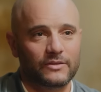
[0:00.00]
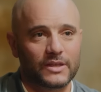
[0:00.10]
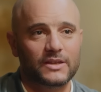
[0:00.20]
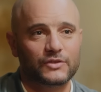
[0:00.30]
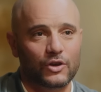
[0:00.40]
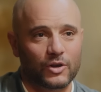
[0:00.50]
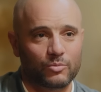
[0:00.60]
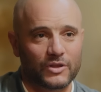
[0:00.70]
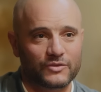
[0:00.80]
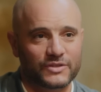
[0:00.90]
These are our
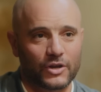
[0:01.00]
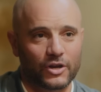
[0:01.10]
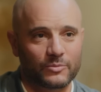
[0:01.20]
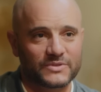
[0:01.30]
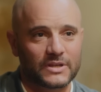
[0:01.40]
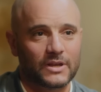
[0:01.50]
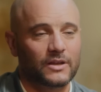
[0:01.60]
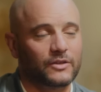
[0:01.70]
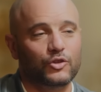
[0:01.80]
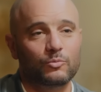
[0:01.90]
brothers in arms.
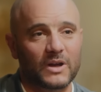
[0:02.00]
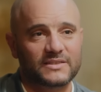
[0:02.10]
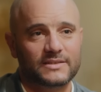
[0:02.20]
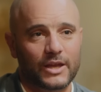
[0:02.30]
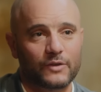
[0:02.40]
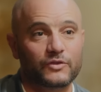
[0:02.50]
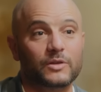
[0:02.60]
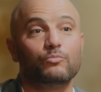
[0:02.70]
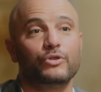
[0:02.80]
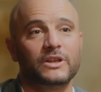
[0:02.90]
You must care for
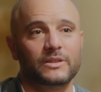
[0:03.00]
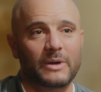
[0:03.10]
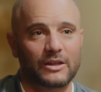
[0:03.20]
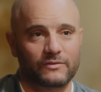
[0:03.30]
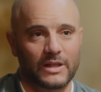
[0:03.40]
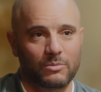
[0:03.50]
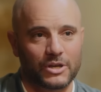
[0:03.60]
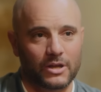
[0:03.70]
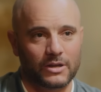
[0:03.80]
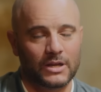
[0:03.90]
them, bring them out of
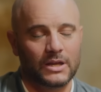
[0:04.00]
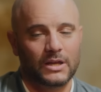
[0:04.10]
Lebanon.